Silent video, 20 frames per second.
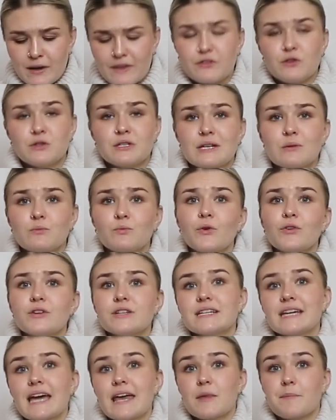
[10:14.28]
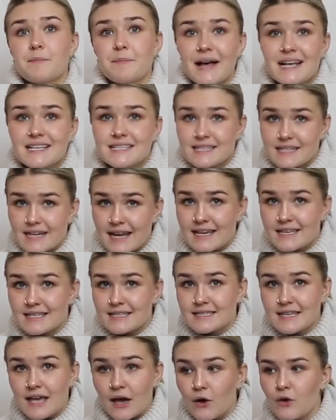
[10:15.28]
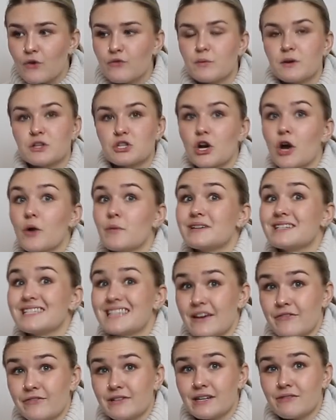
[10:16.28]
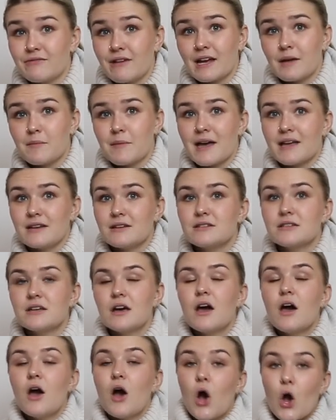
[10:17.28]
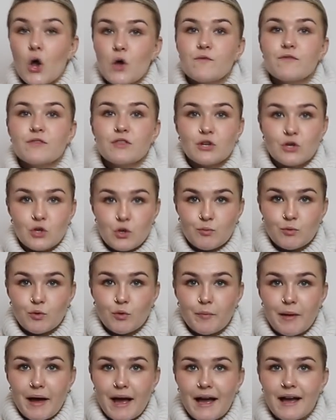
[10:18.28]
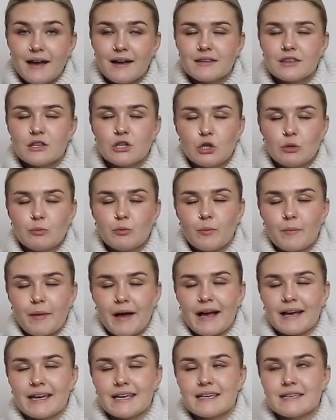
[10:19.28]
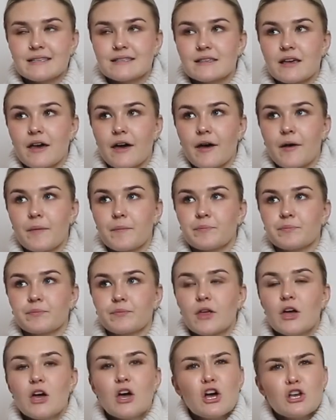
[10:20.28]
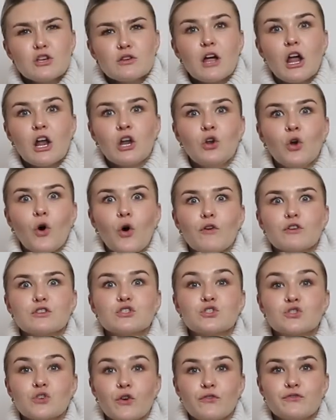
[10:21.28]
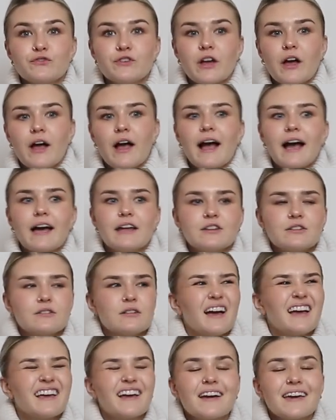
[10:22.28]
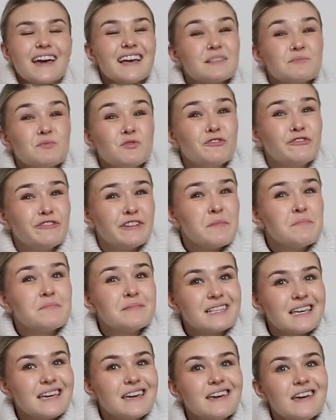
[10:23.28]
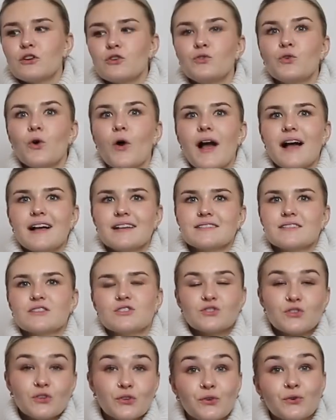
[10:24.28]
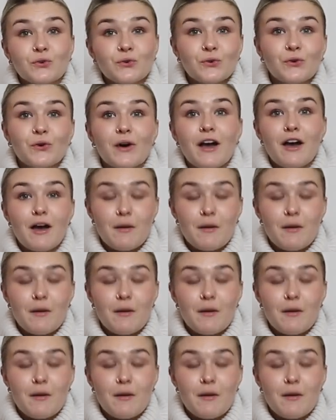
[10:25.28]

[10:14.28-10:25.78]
If you didn't want to get the bassinet itself, which I would definitely recommend over the newborn pack. The newborn pack is a lot softer and I guess more flimsy, not as secure